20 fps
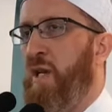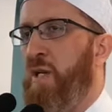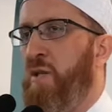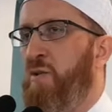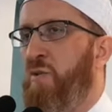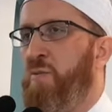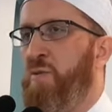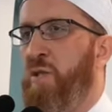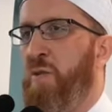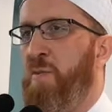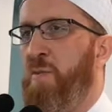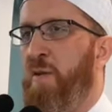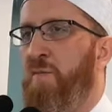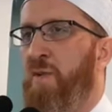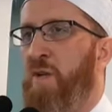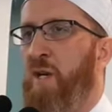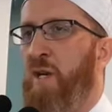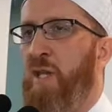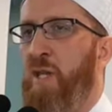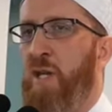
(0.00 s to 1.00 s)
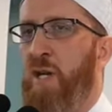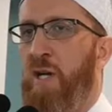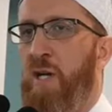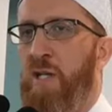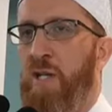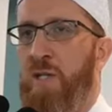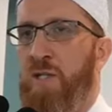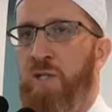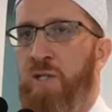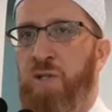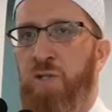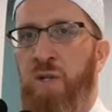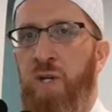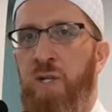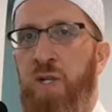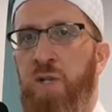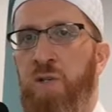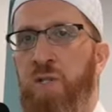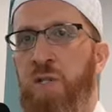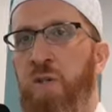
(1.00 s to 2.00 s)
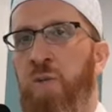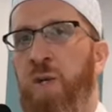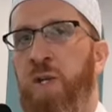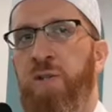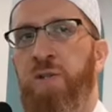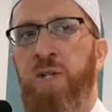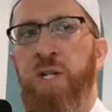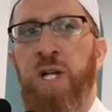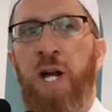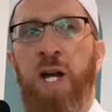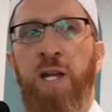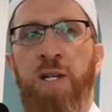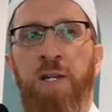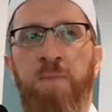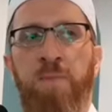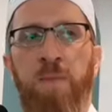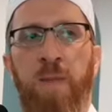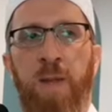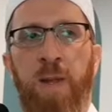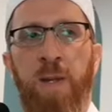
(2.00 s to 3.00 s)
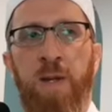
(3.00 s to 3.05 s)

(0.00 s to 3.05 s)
And whomsoever Allah leads astray, there is no one to guide him.